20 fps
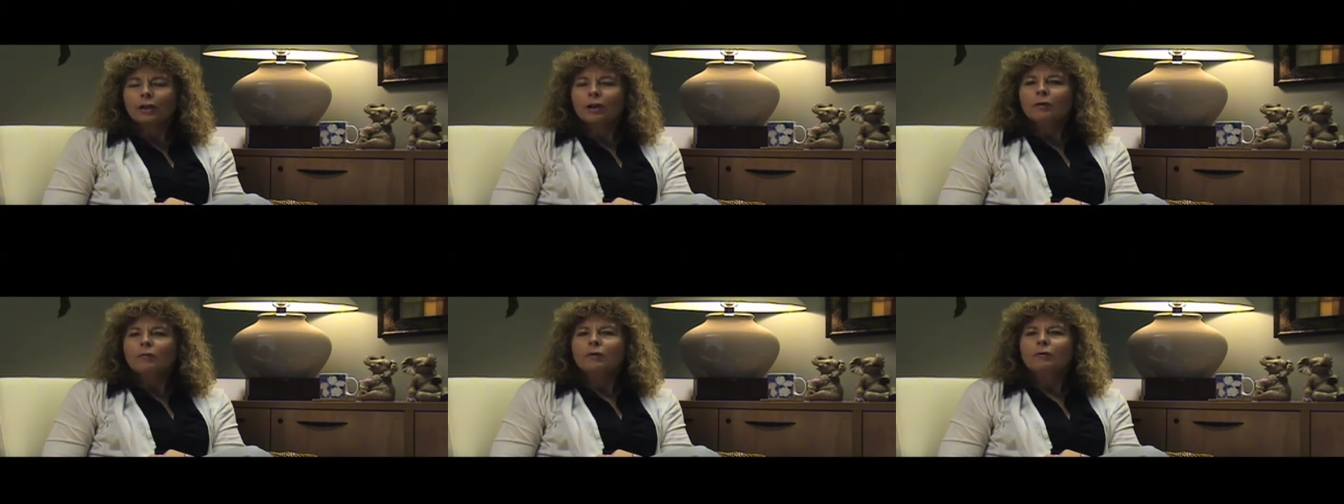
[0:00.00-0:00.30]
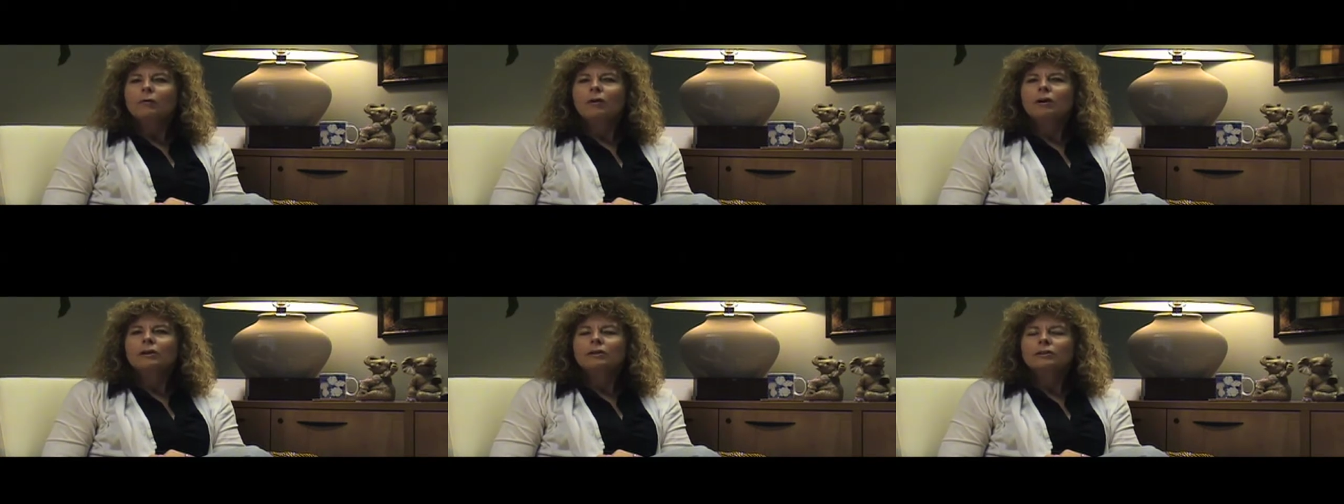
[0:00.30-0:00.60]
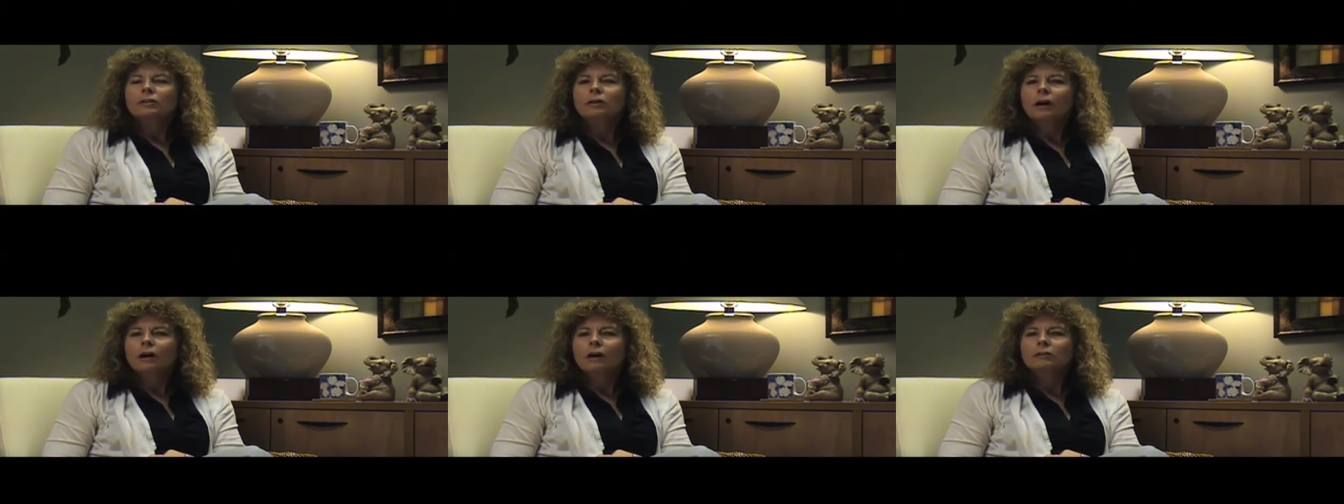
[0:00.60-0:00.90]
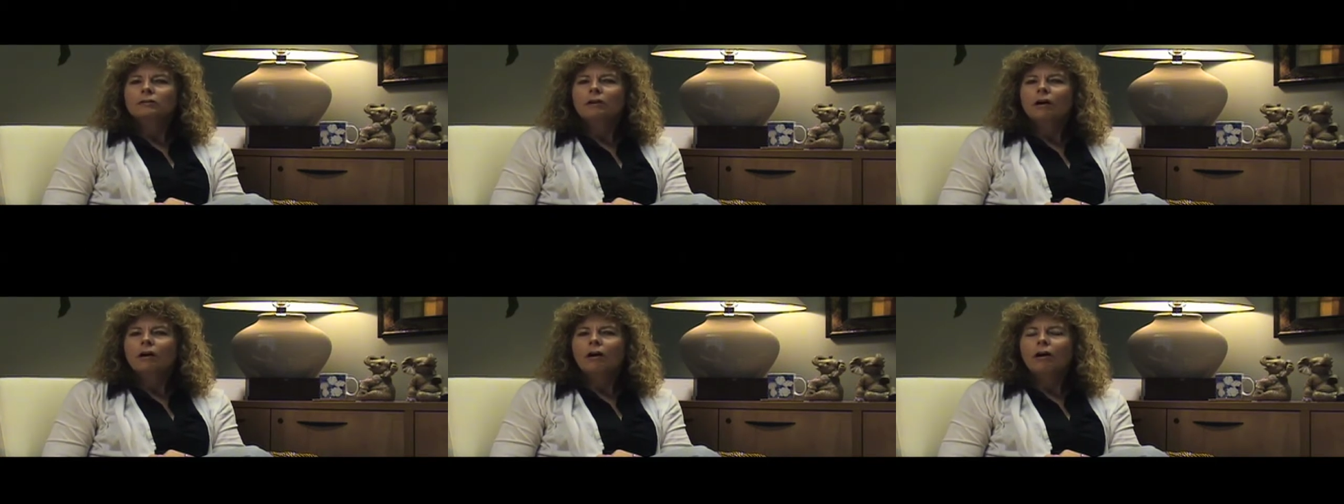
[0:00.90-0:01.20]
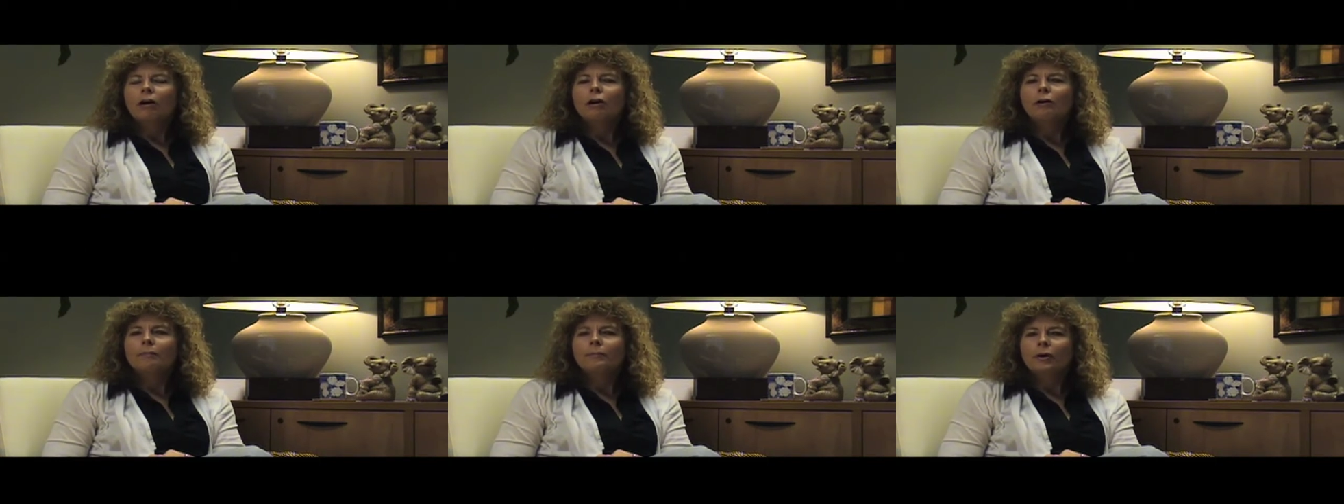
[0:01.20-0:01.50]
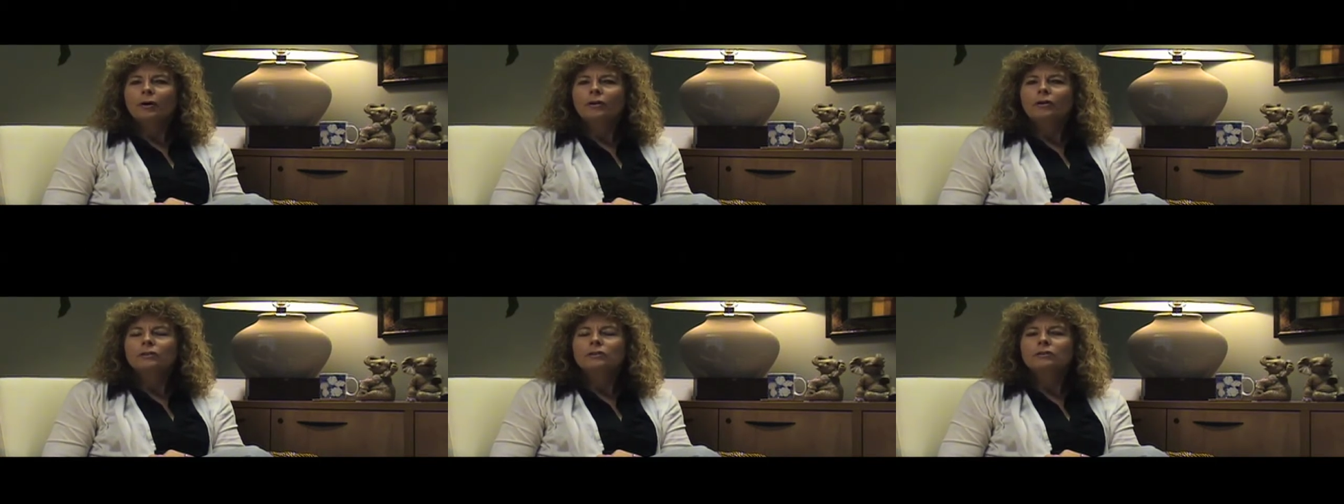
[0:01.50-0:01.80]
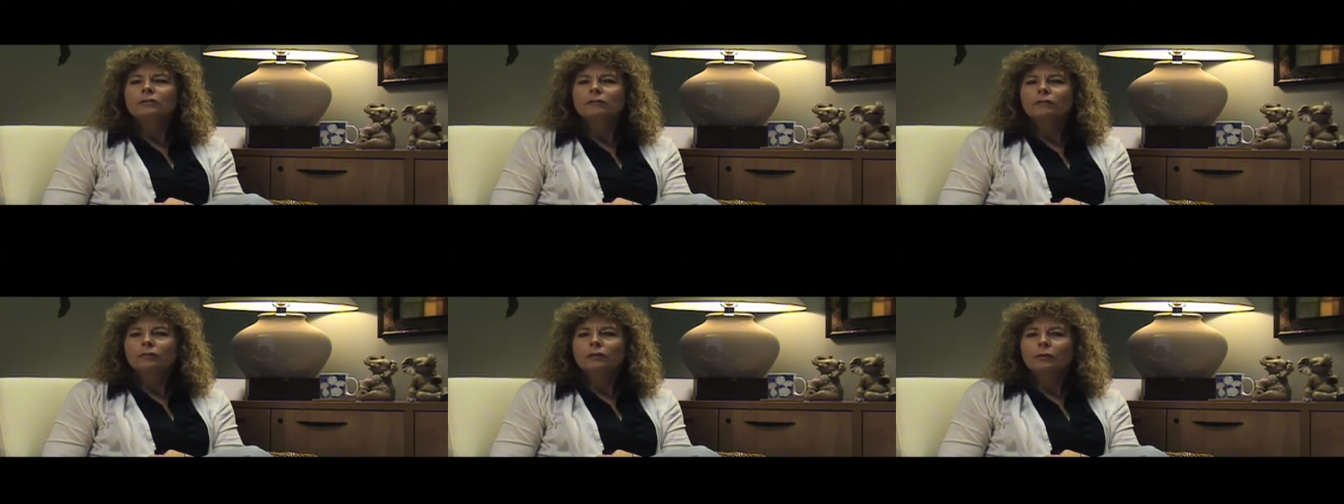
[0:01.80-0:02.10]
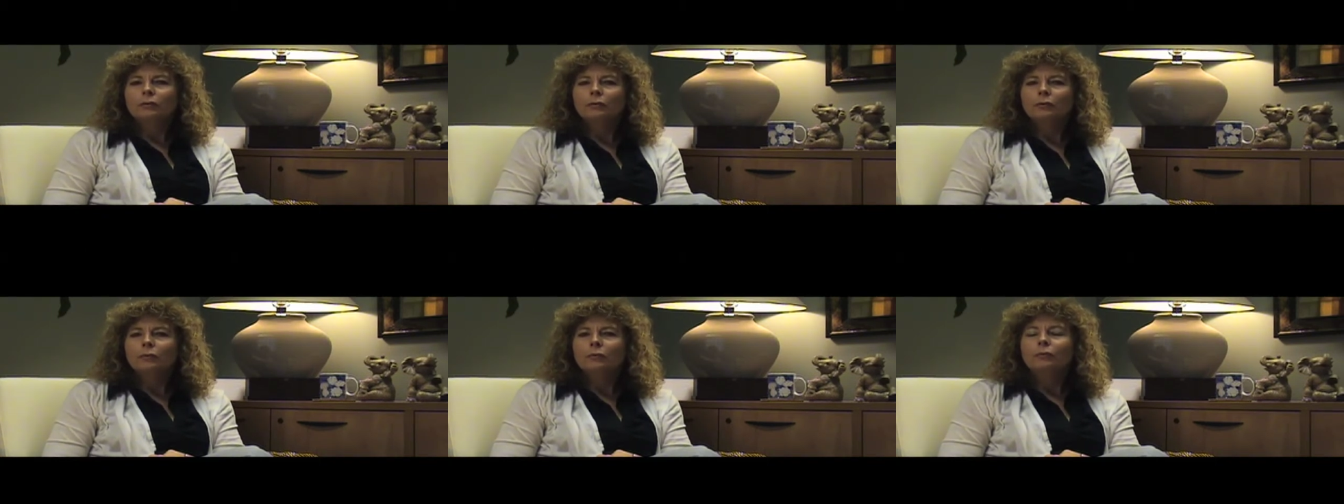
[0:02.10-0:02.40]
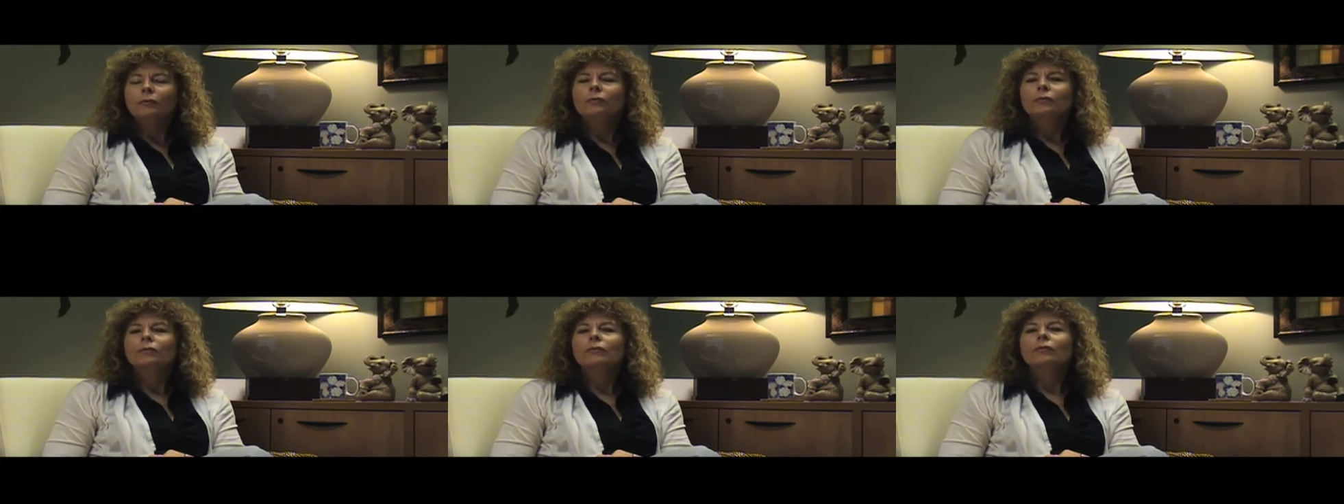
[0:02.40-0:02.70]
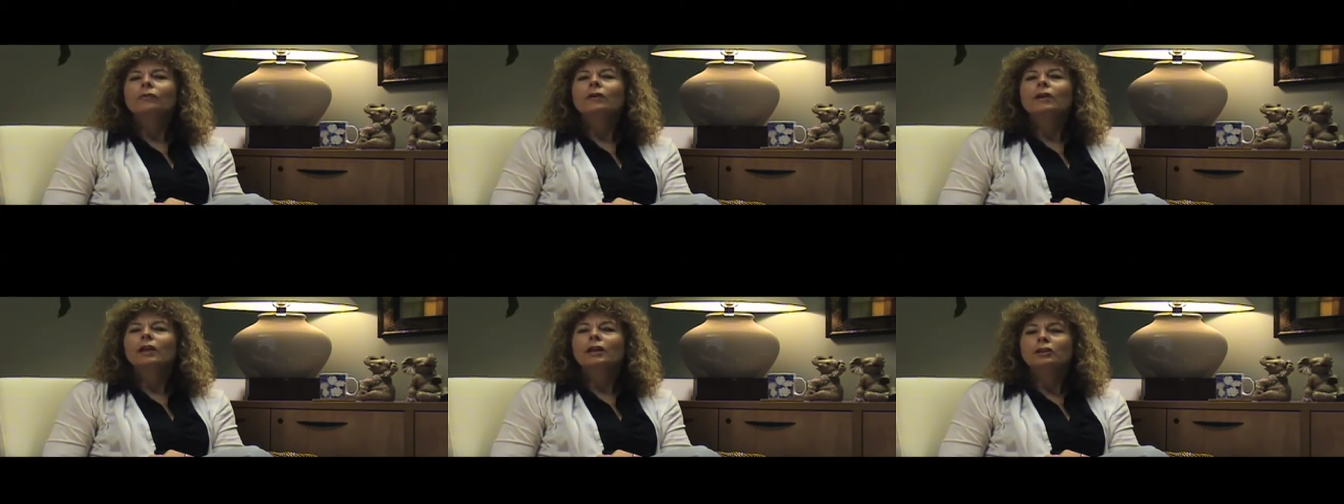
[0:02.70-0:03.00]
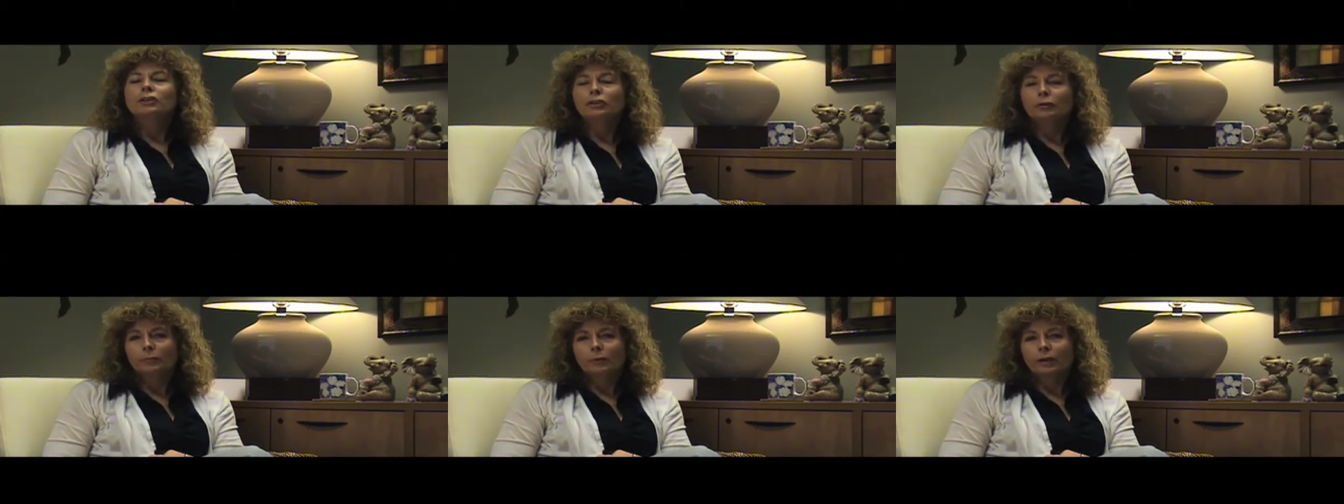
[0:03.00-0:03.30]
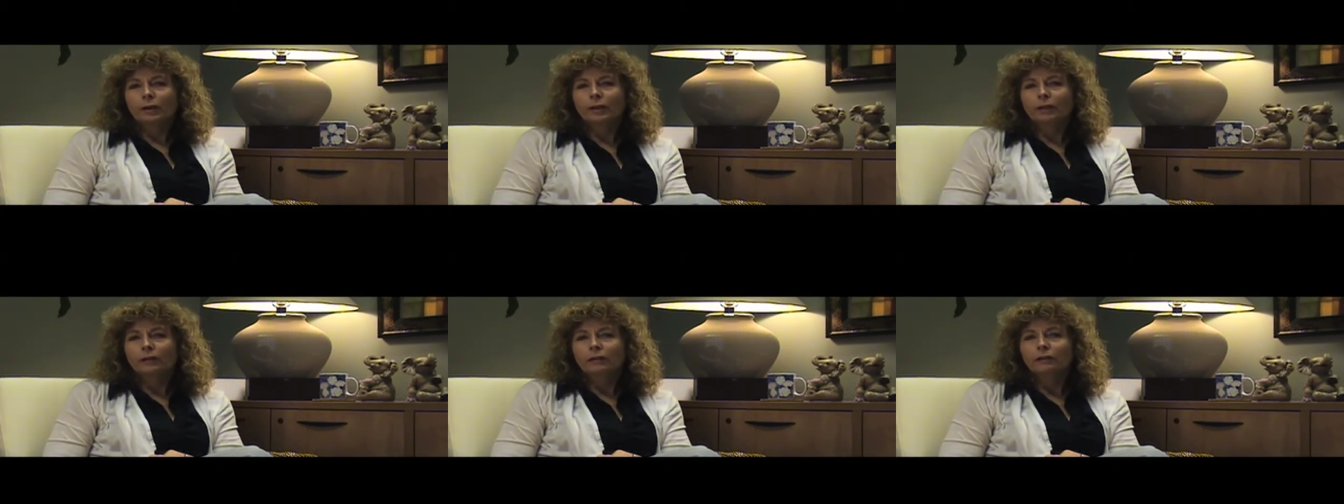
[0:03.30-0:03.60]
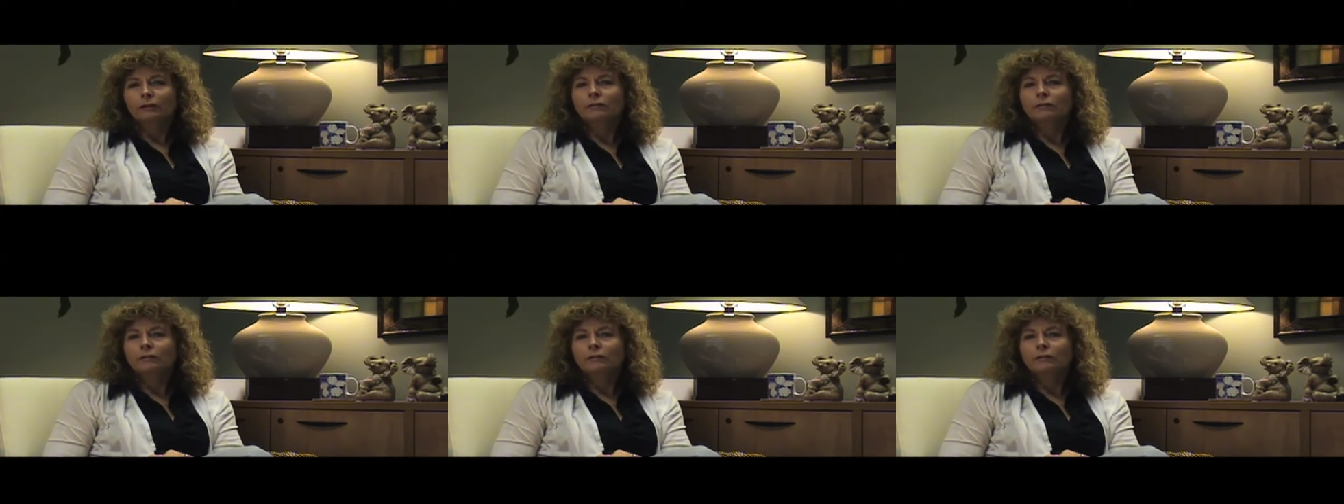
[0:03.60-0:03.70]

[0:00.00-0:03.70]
we want to talk to all parts of you and your brain,